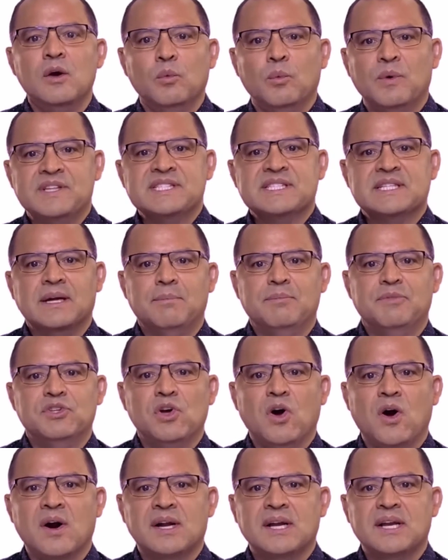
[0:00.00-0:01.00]
with some
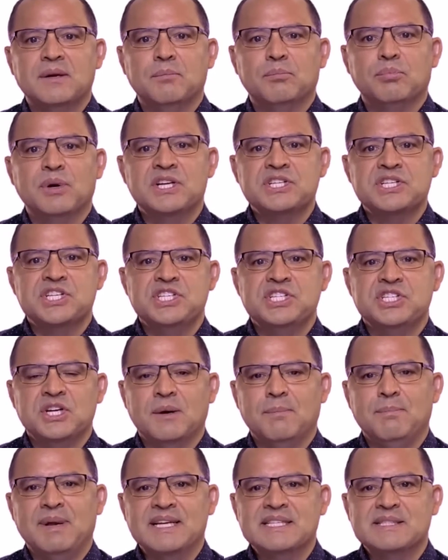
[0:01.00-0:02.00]
Target Impression
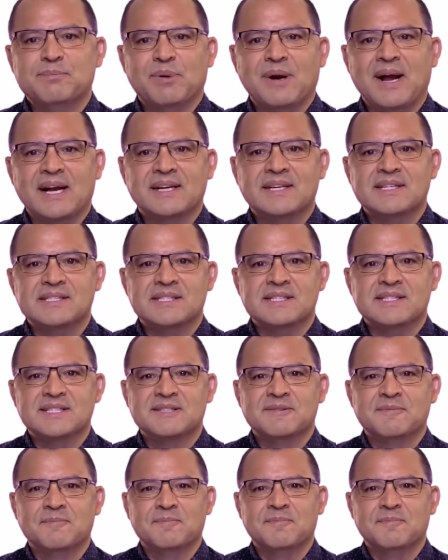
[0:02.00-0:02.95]
Share best practices.